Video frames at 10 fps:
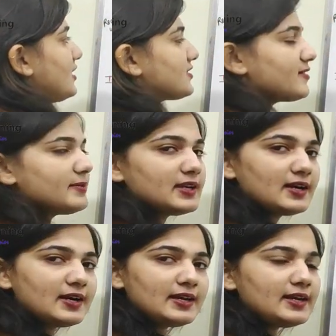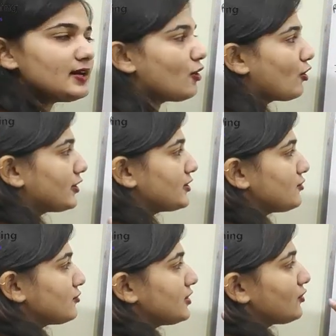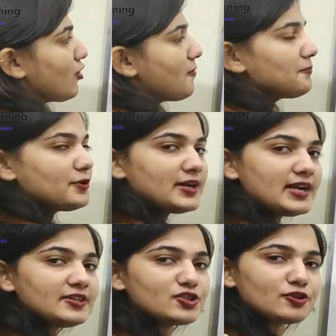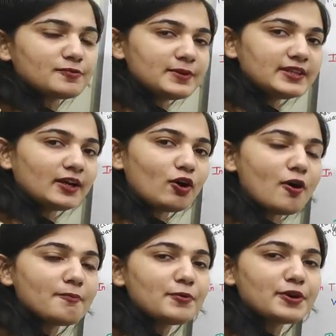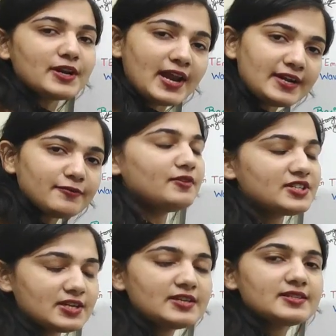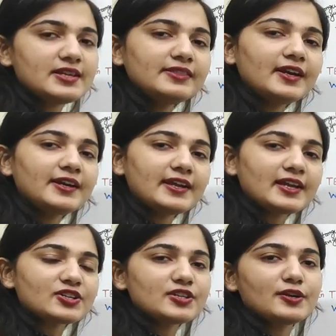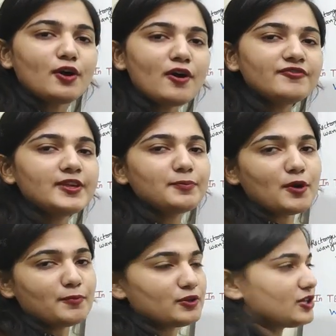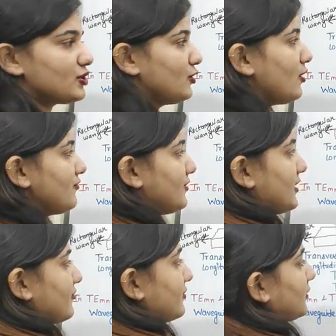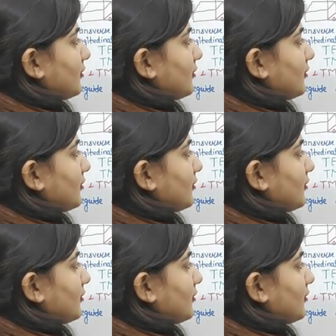Similarly, longitudinal component should be the component which is in the direction of the propagation of wave.